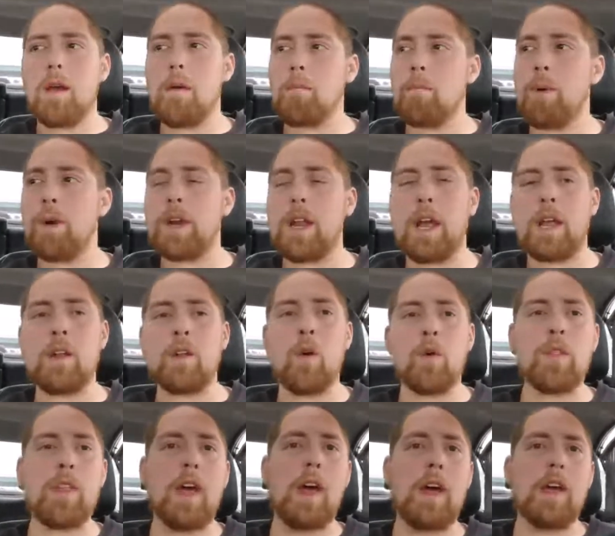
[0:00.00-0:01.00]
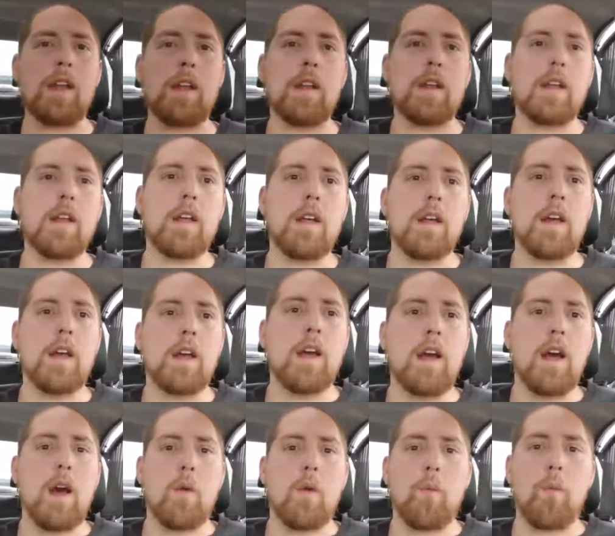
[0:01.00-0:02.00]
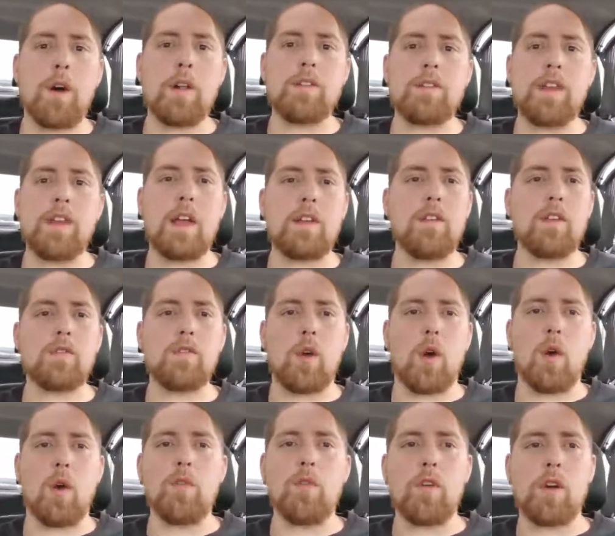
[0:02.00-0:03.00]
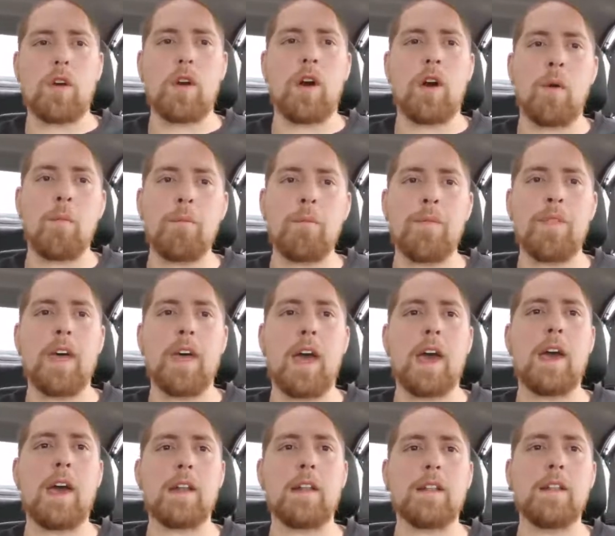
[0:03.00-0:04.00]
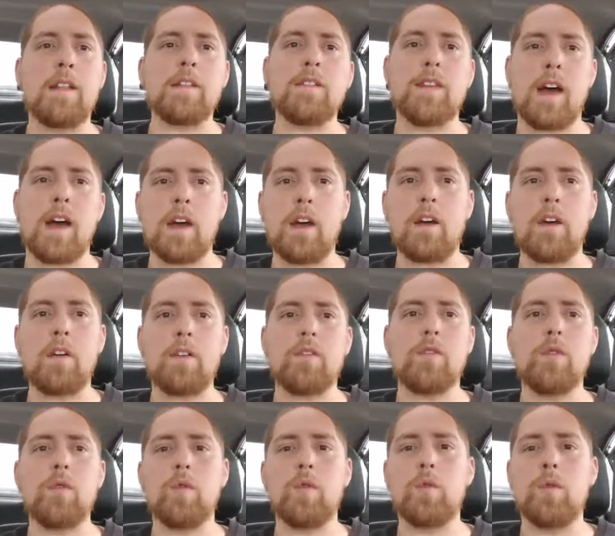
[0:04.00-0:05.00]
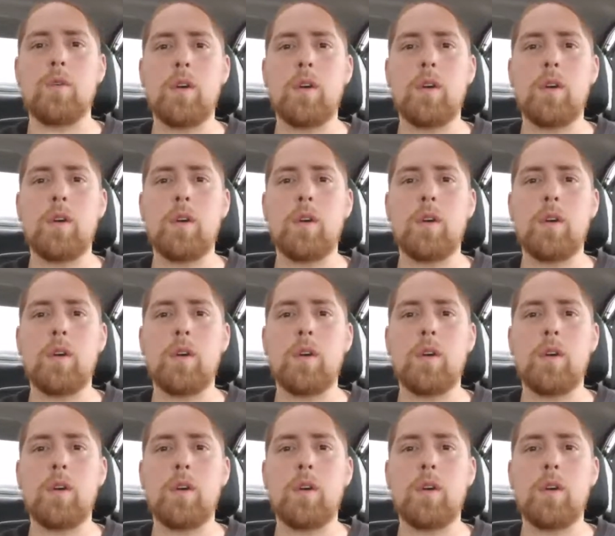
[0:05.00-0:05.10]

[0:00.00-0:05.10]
But I know that once I just overcome that desire to